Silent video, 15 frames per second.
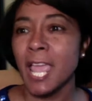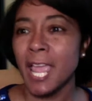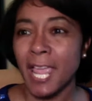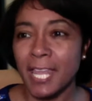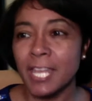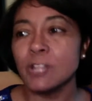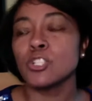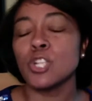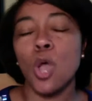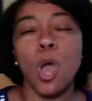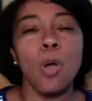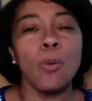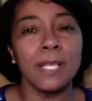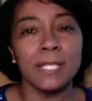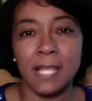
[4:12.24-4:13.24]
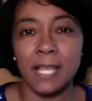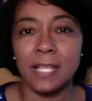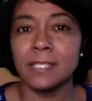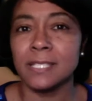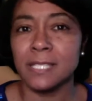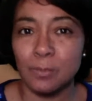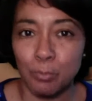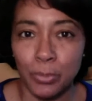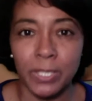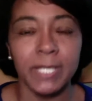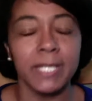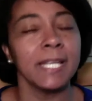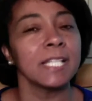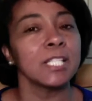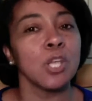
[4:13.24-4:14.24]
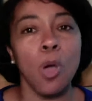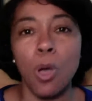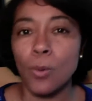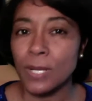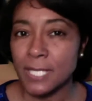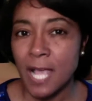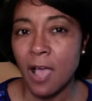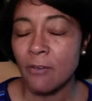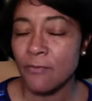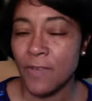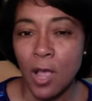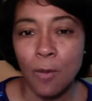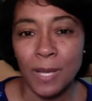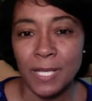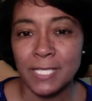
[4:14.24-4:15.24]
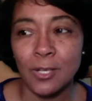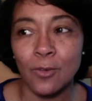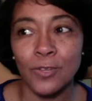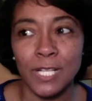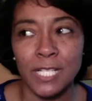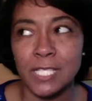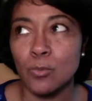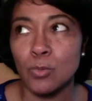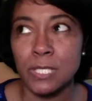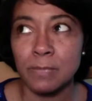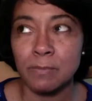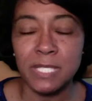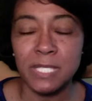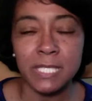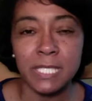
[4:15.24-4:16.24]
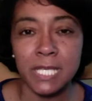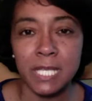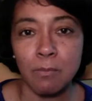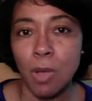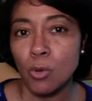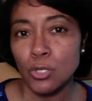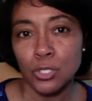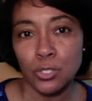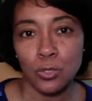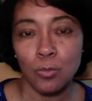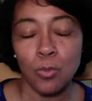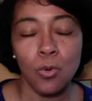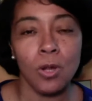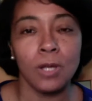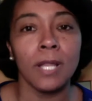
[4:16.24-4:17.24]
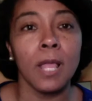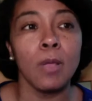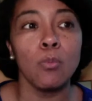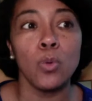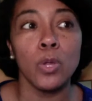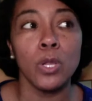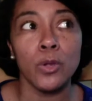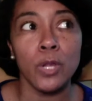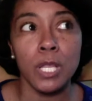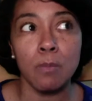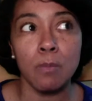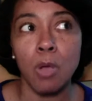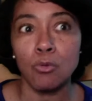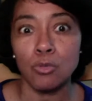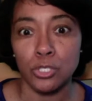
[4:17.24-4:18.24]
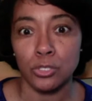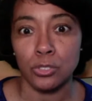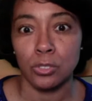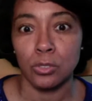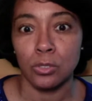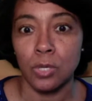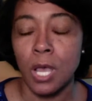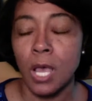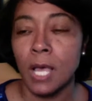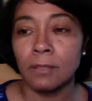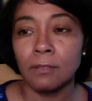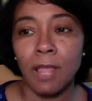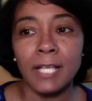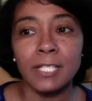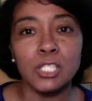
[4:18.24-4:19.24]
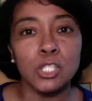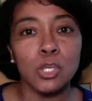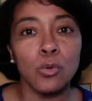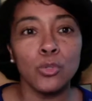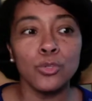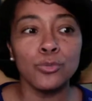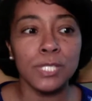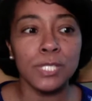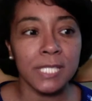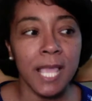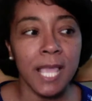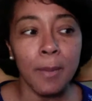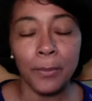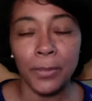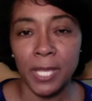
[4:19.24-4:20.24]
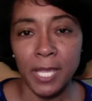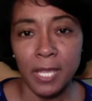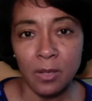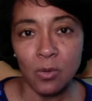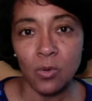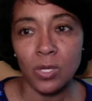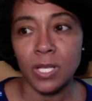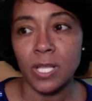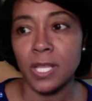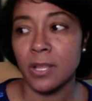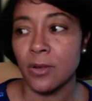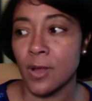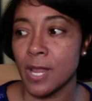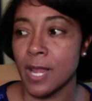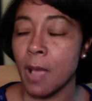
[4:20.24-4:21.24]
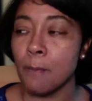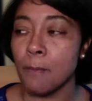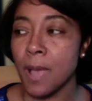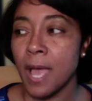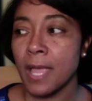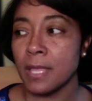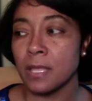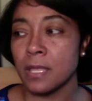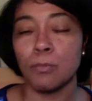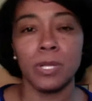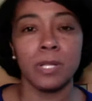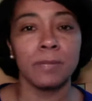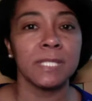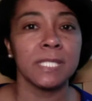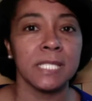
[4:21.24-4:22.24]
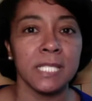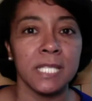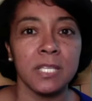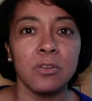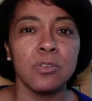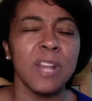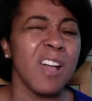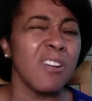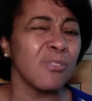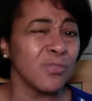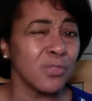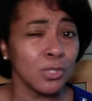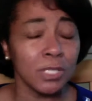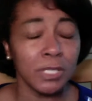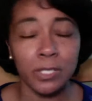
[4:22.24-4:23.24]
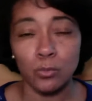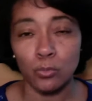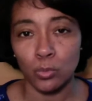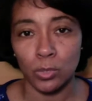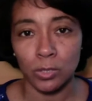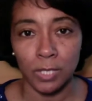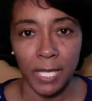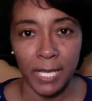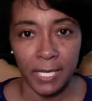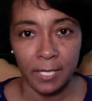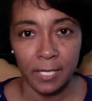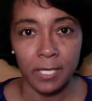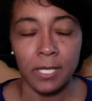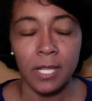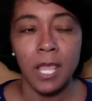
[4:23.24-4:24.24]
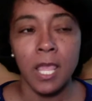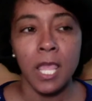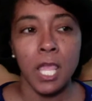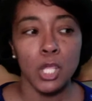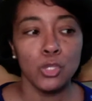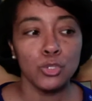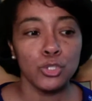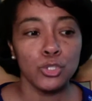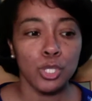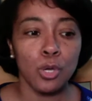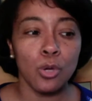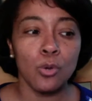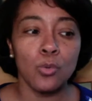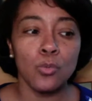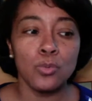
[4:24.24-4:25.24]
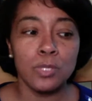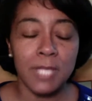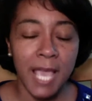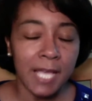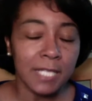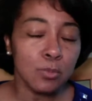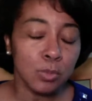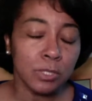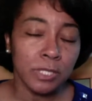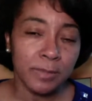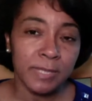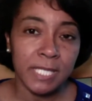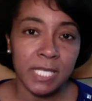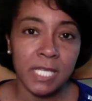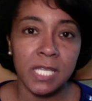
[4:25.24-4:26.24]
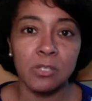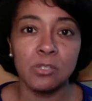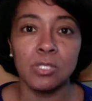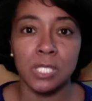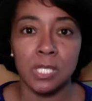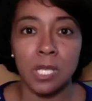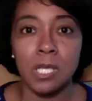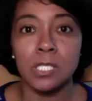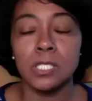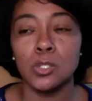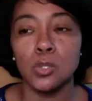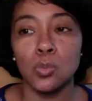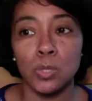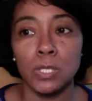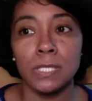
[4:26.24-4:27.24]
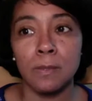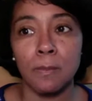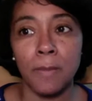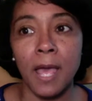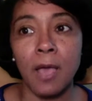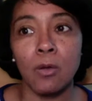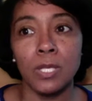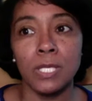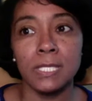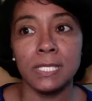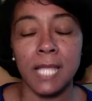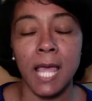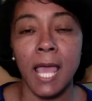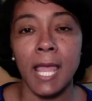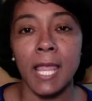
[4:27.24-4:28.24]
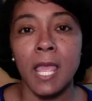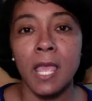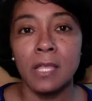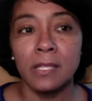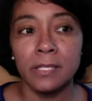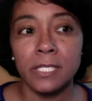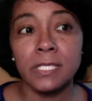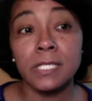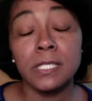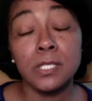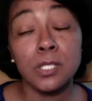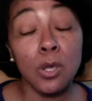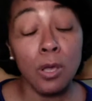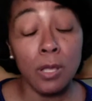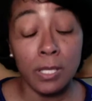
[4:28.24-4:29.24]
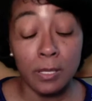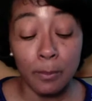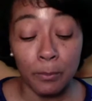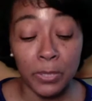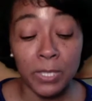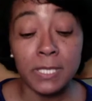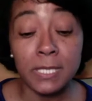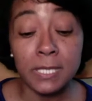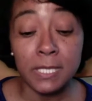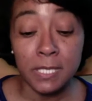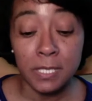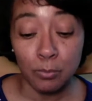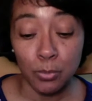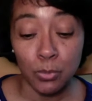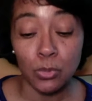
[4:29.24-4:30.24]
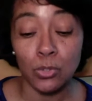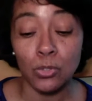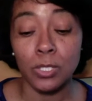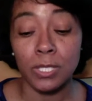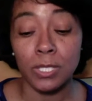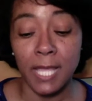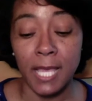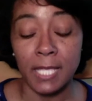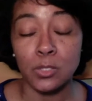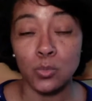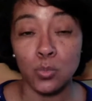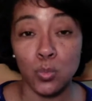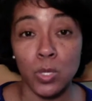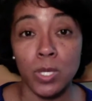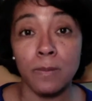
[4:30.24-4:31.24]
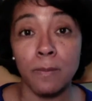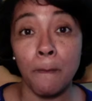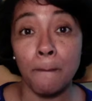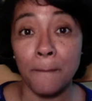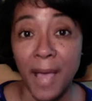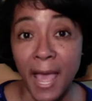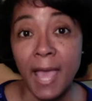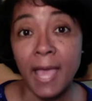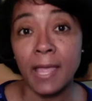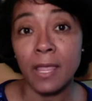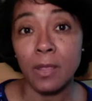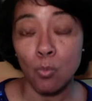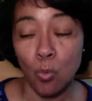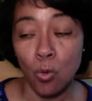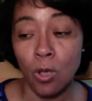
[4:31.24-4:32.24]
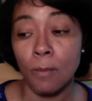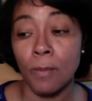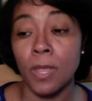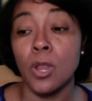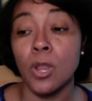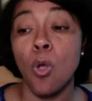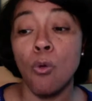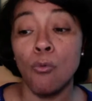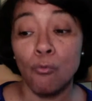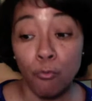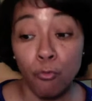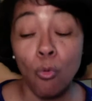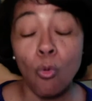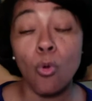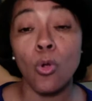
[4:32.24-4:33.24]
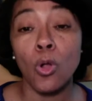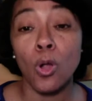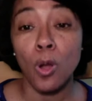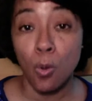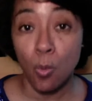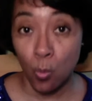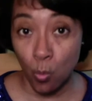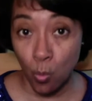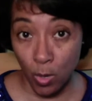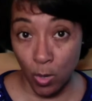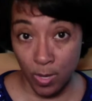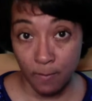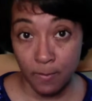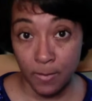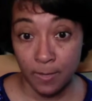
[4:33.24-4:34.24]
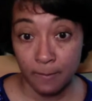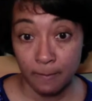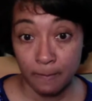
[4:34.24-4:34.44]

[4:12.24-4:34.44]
and there's always like this but, and that's always how I found myself. And I said, well, it's missing the emotional part. Like, we're emotional. Like, so you slap pink on here and I buy it, but I'm still not fully relating. And so that's what Lipstick Heels and Hustle was about. It's like, this is a business book that's written by a woman for women.